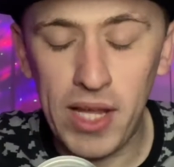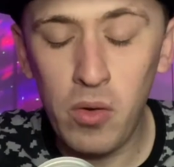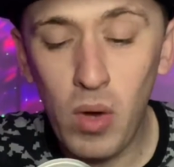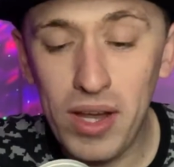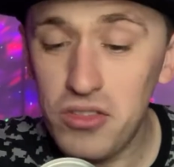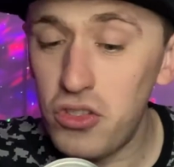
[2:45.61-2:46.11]

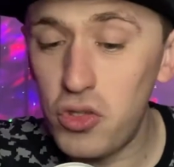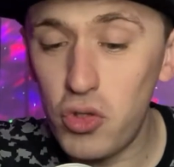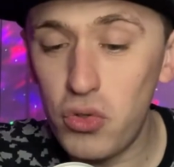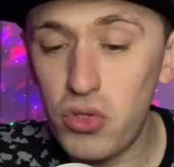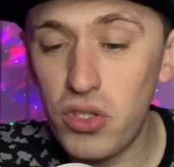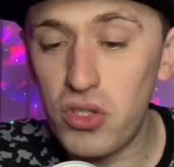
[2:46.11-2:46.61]
And what actually
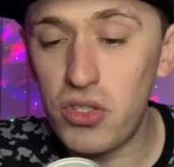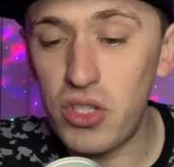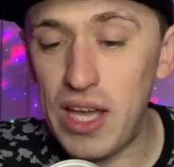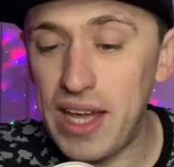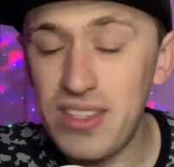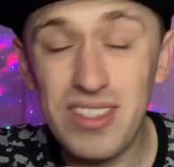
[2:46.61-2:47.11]

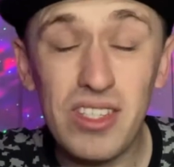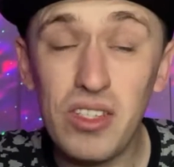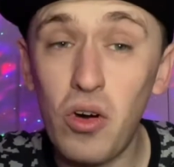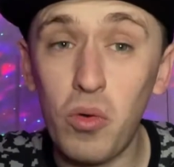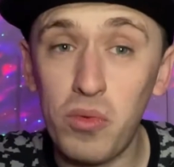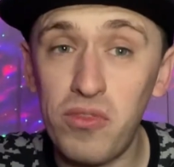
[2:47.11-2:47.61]
juices has this
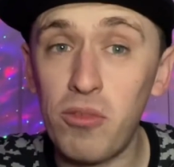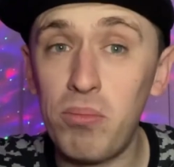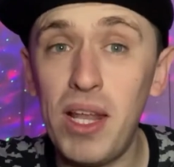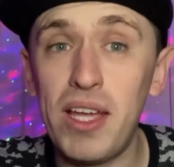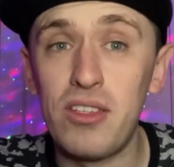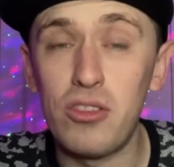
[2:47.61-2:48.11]
got with the
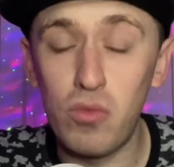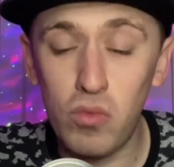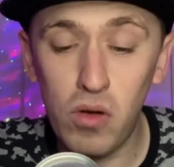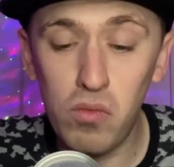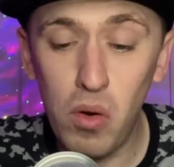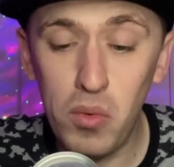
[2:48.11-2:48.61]
blend?
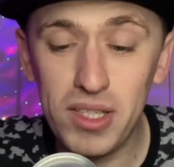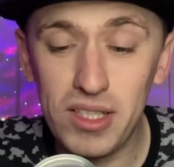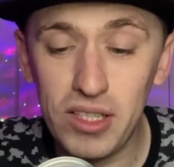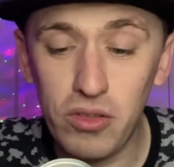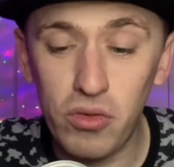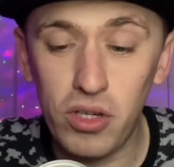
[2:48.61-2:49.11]
Well, well
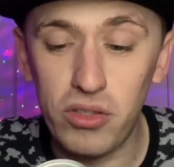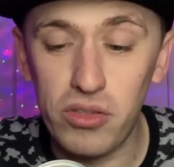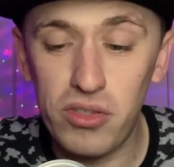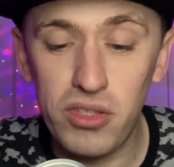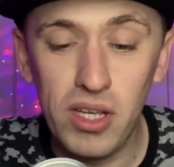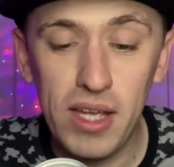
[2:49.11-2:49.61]
within
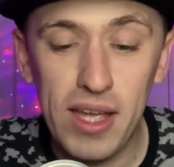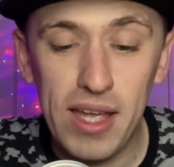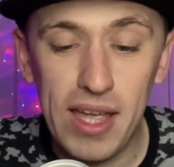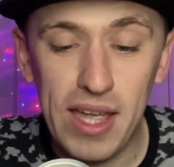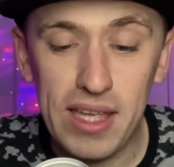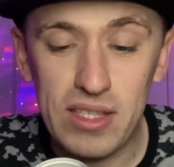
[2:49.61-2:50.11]
ingredients,
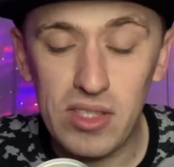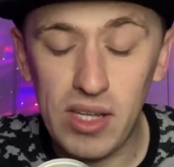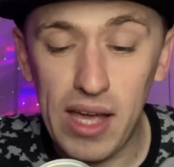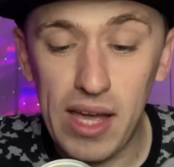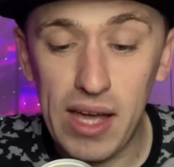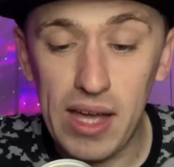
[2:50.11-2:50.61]
it
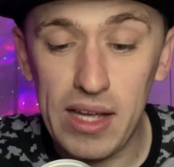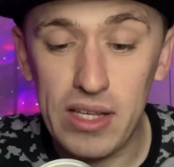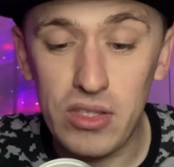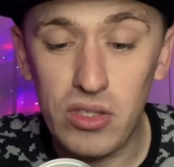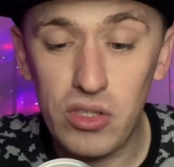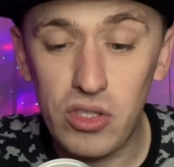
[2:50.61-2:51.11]

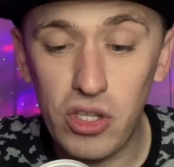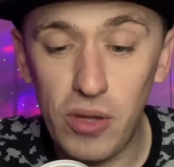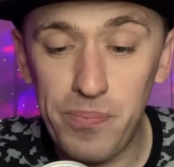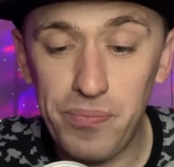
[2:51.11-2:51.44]
has,